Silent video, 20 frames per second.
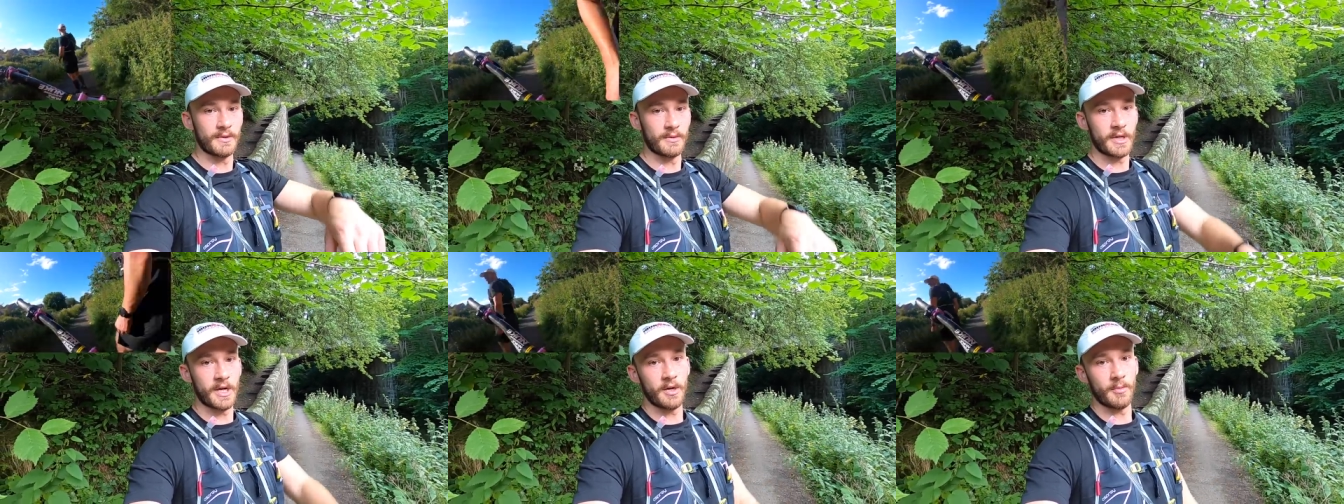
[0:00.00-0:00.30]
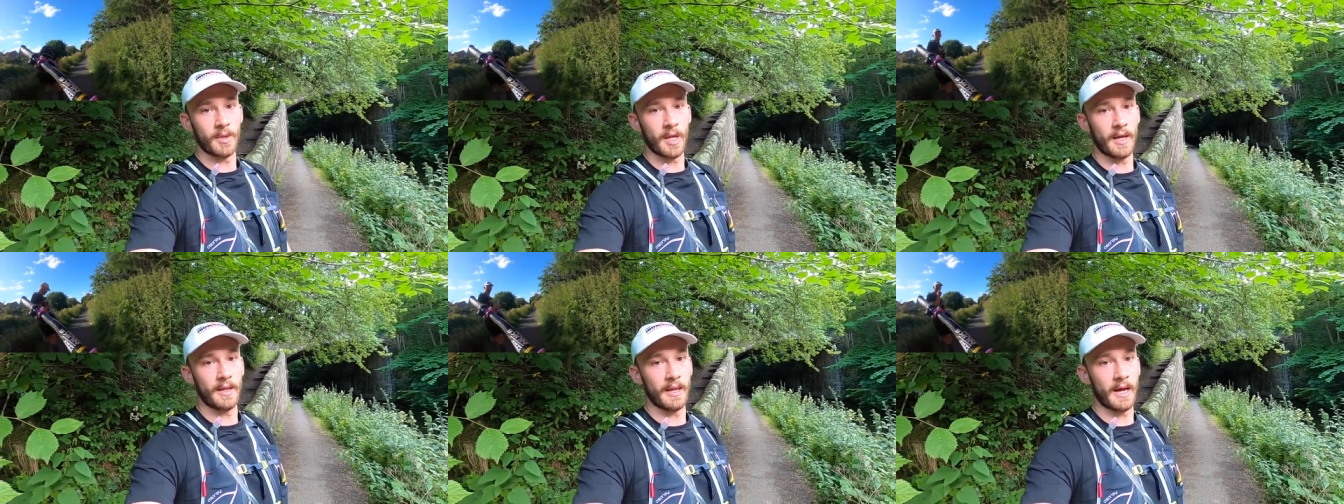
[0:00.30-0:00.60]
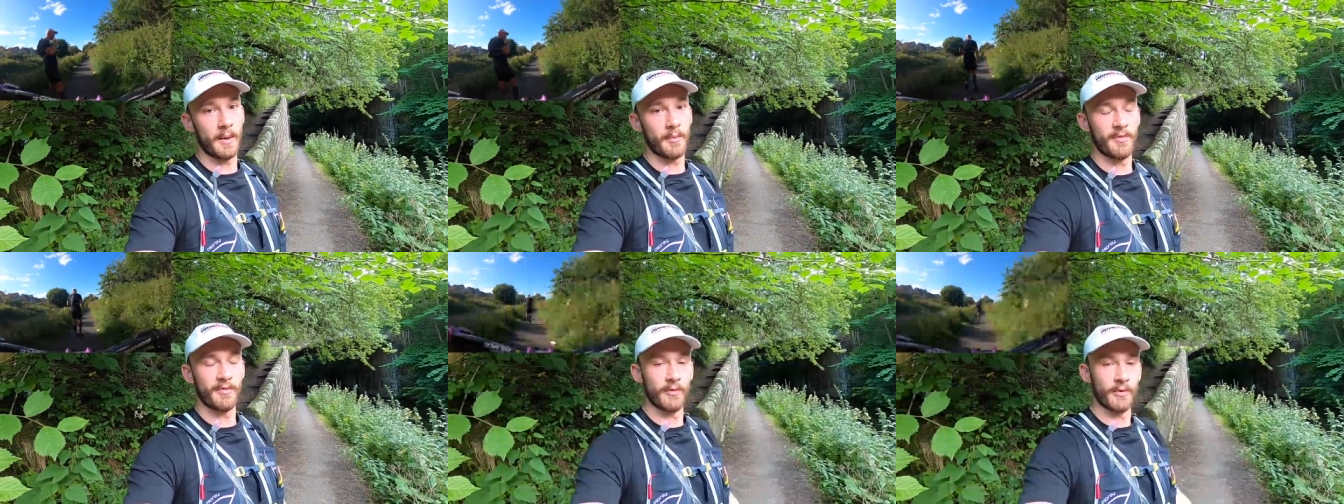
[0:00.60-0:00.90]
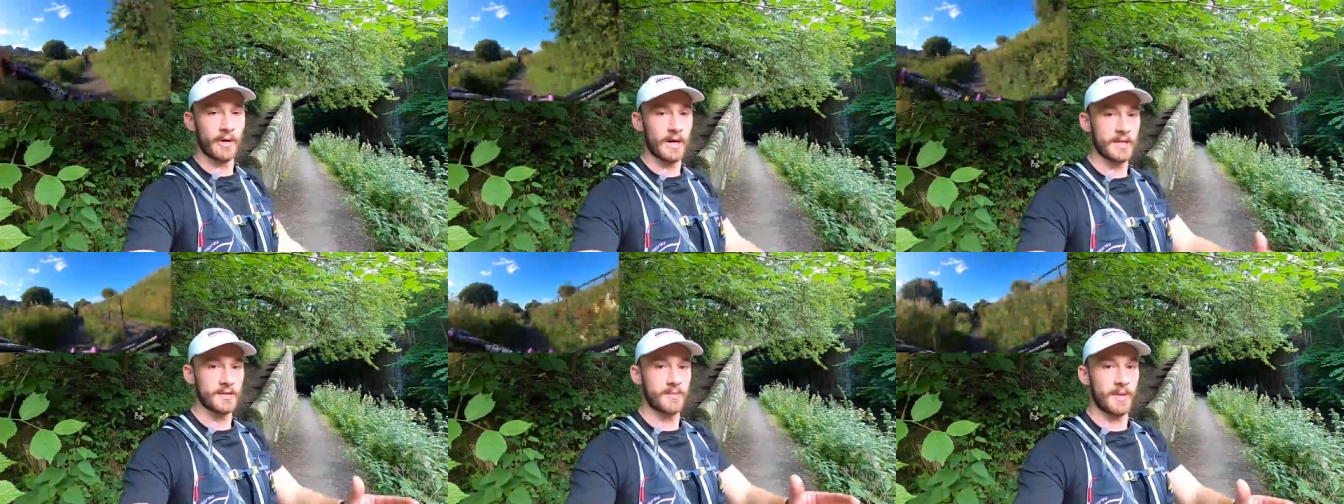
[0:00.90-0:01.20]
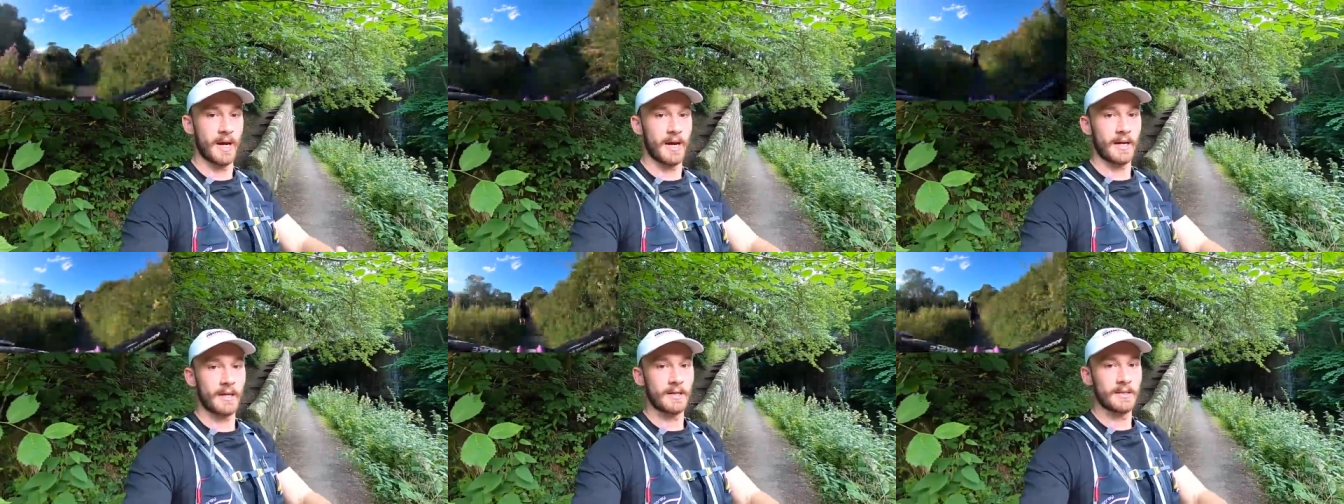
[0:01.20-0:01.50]
to accumulate that before he gets
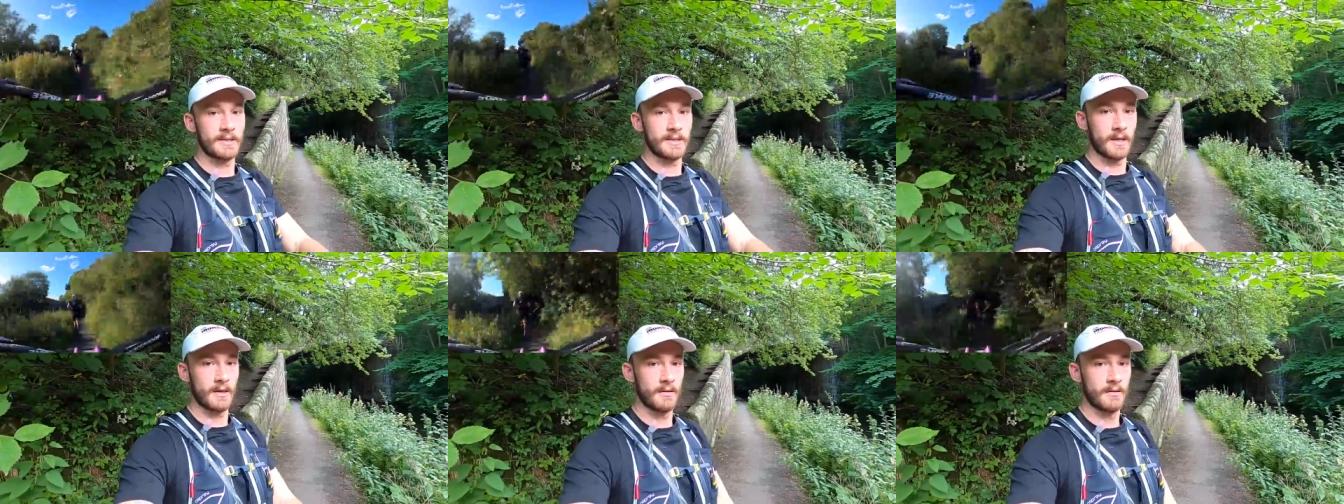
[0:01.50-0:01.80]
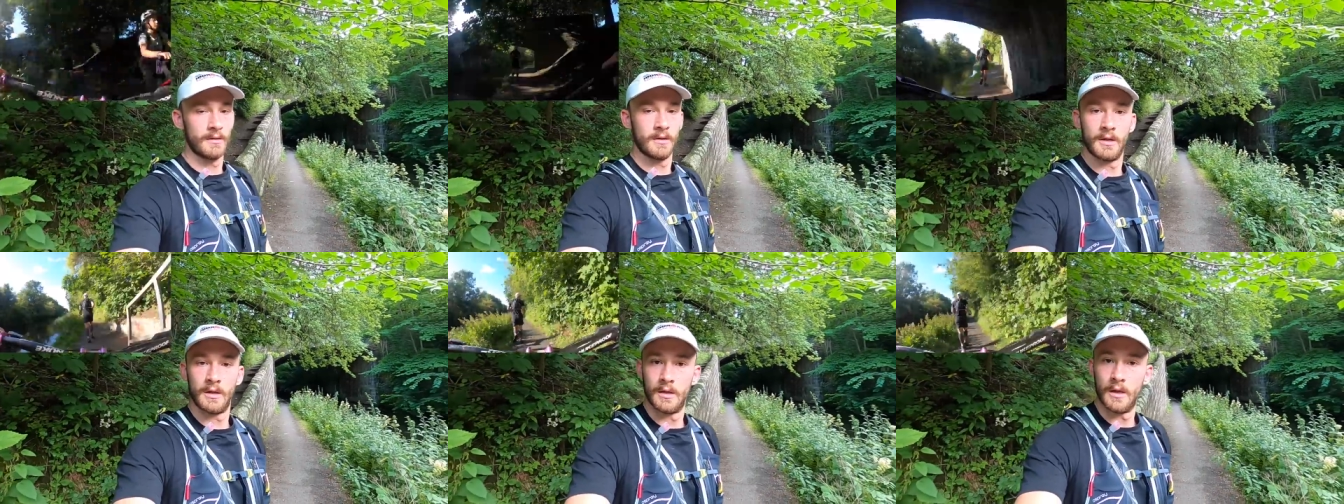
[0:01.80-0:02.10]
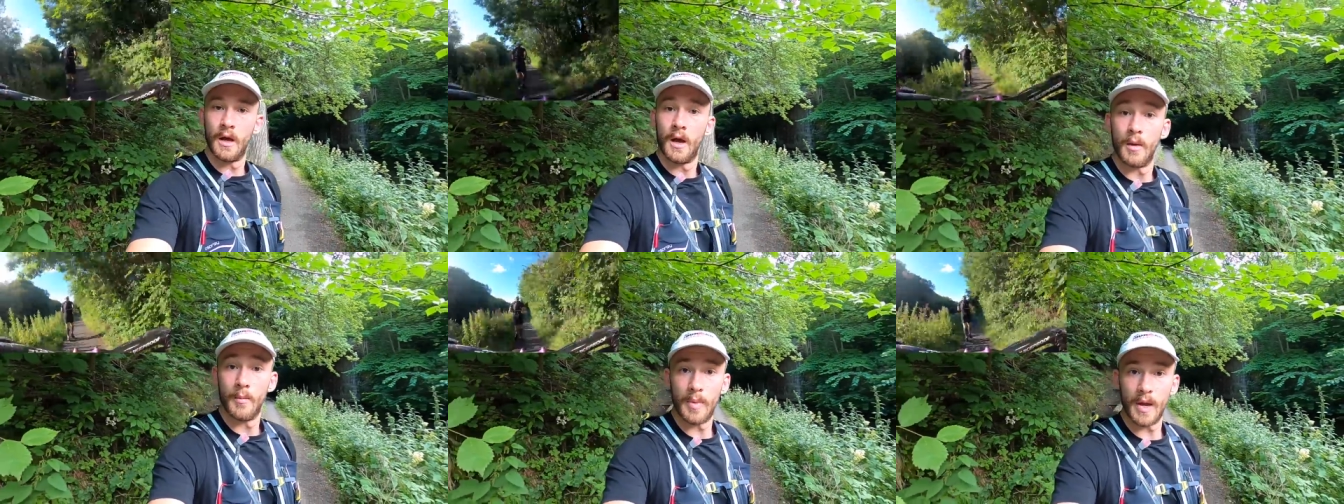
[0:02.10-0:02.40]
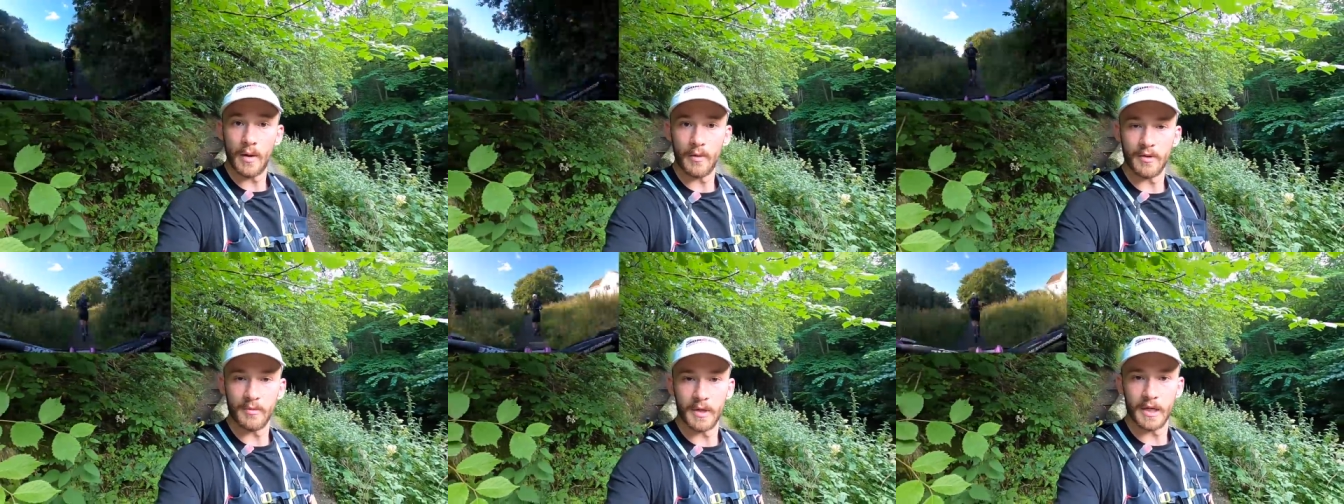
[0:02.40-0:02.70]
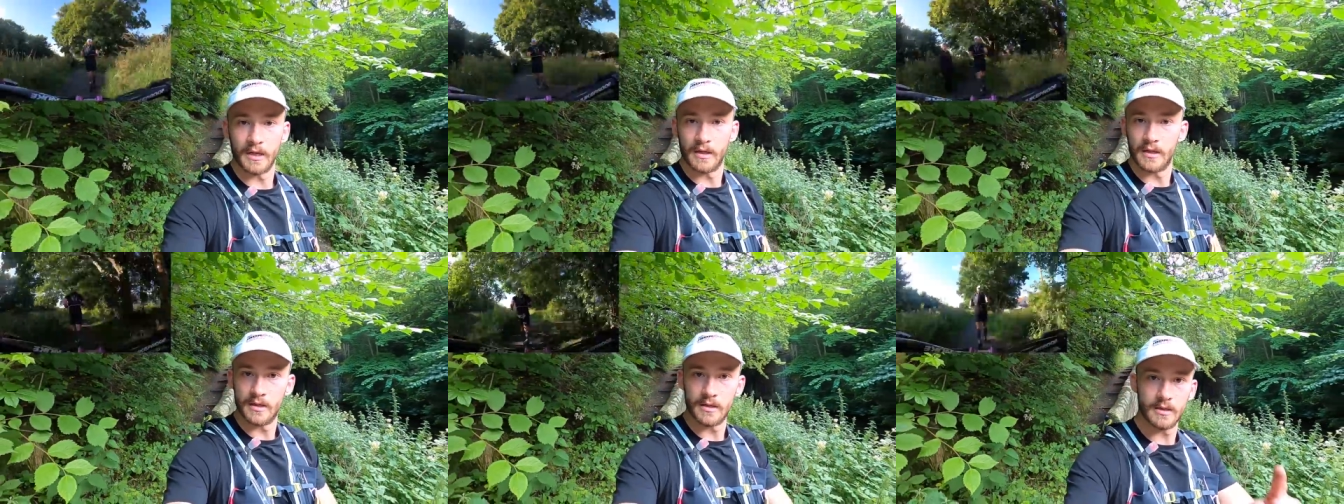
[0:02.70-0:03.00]
back, so bear with
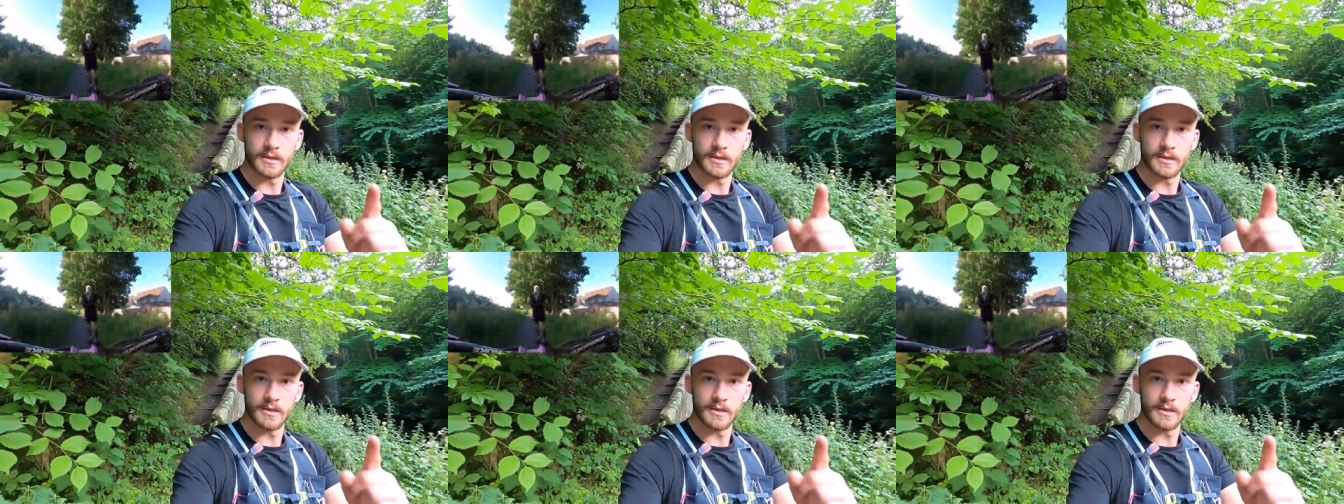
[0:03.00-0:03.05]
me.